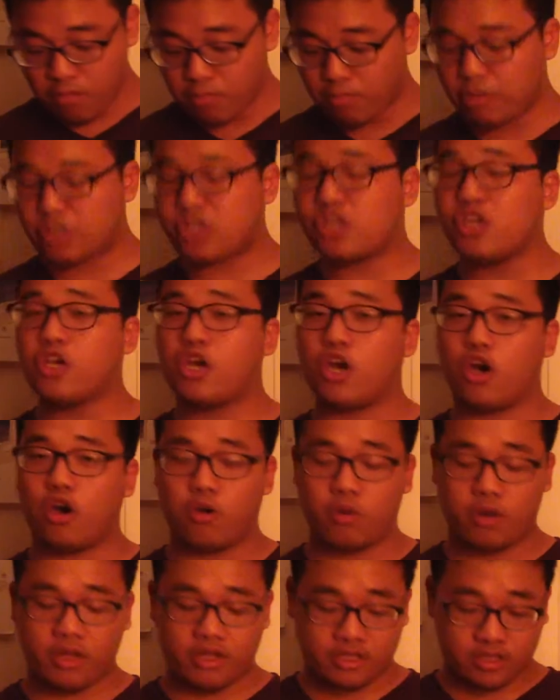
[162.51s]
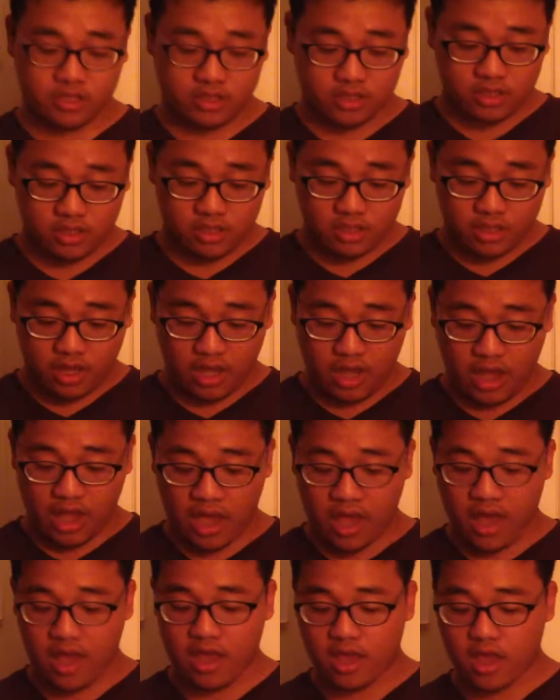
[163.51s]
machine code is
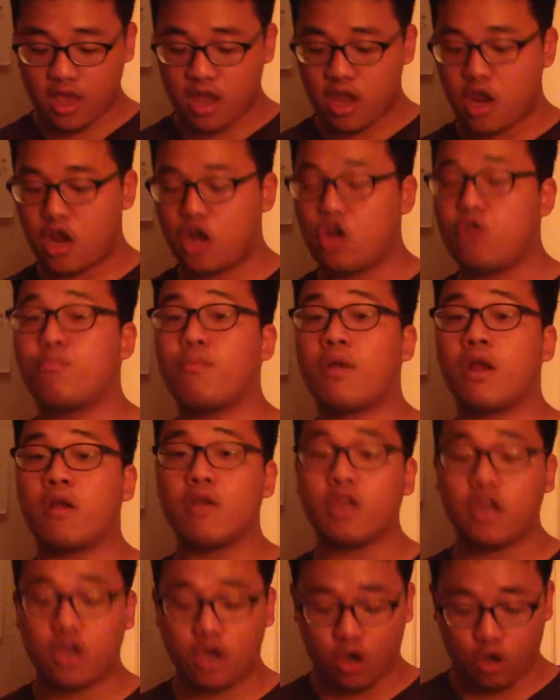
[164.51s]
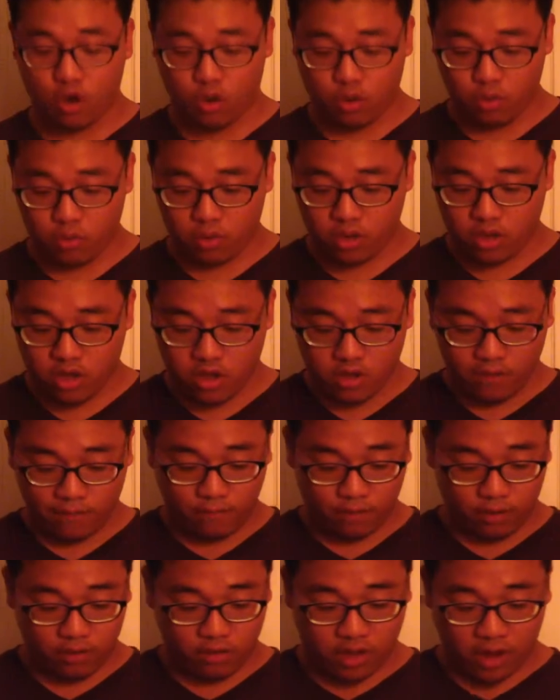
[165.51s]
a numeric code
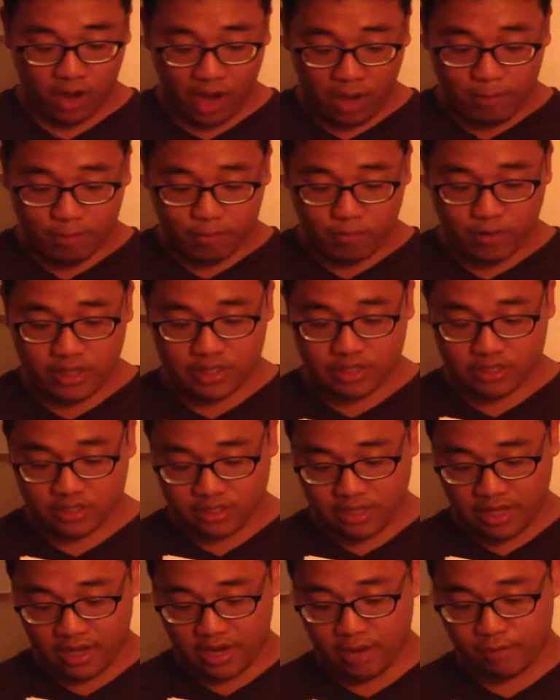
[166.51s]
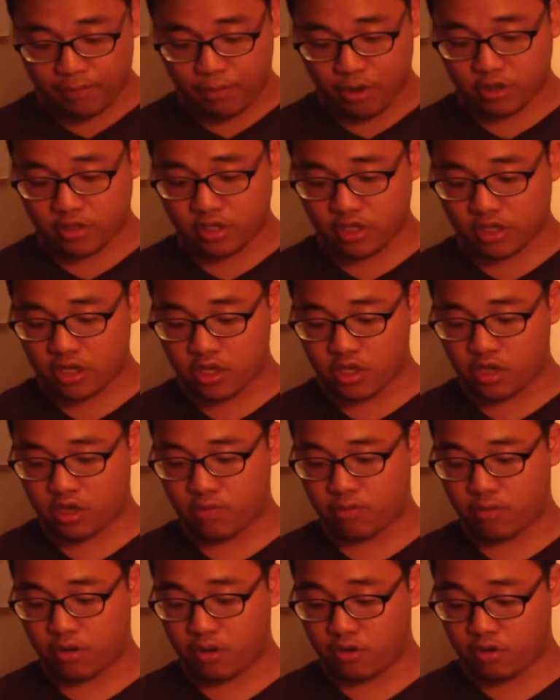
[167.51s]
for the operations that a particular
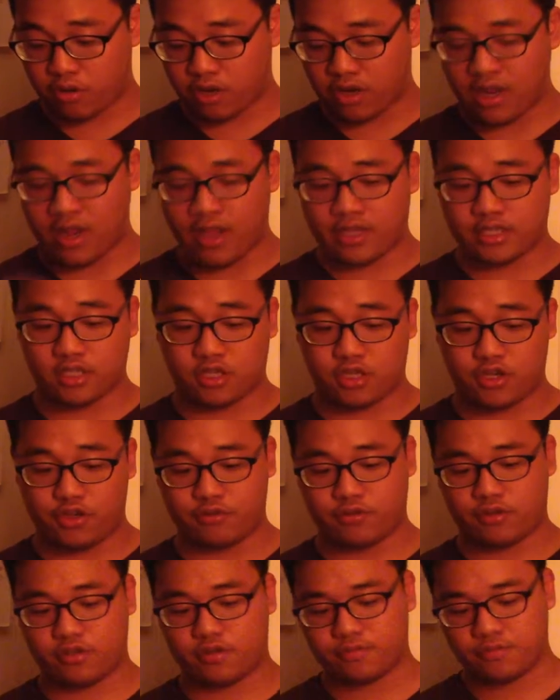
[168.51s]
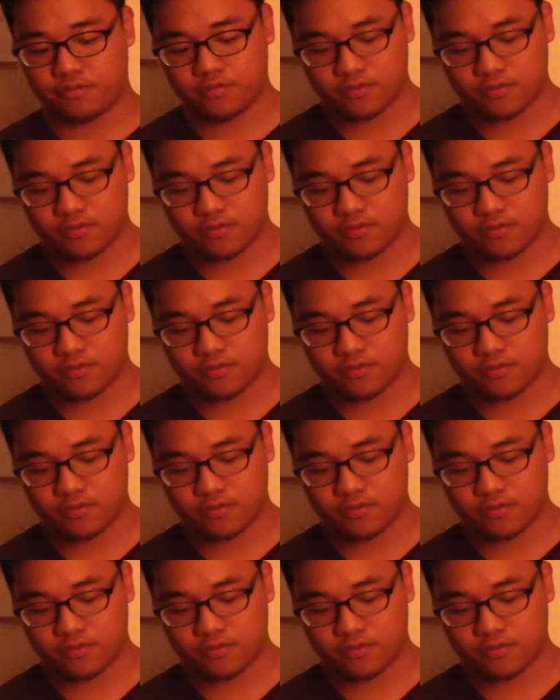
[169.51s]
computer can execute.